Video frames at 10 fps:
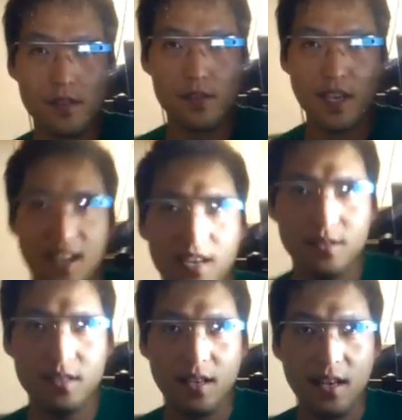so check it
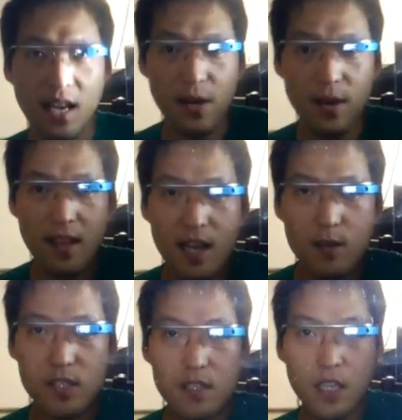out. Anyway,
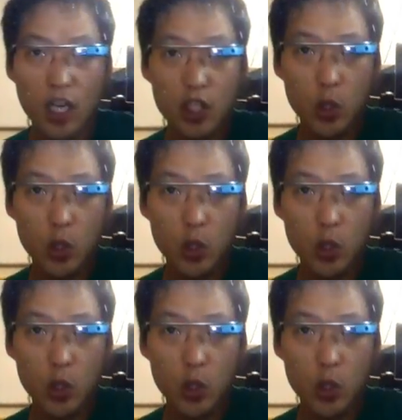that was a